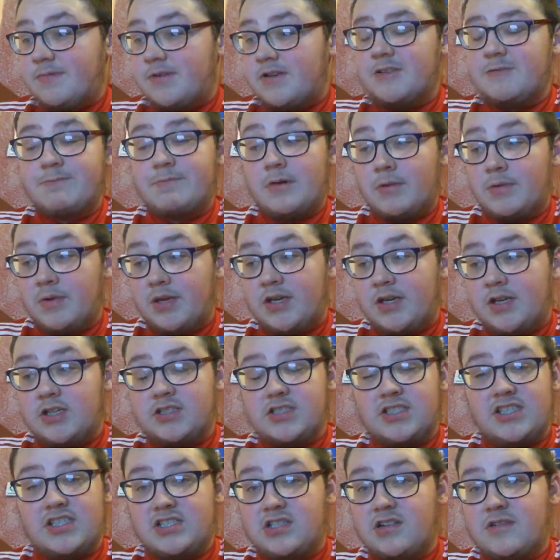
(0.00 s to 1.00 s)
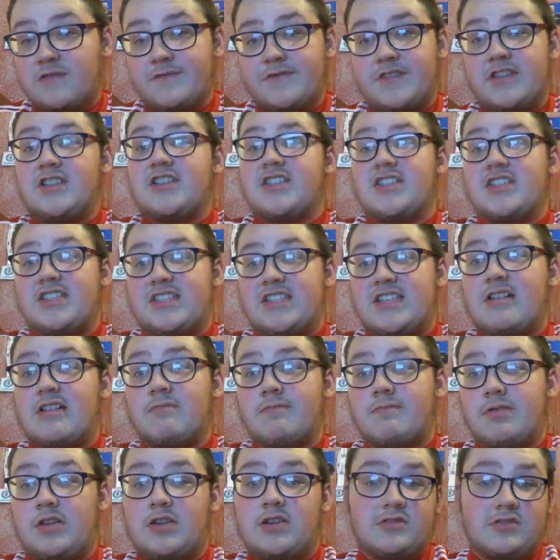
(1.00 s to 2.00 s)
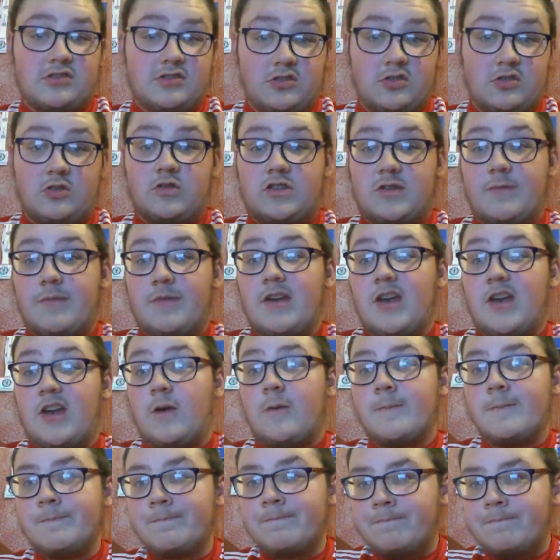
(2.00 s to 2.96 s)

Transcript: But that's probably because his confidence is down because of Jose Mourinho.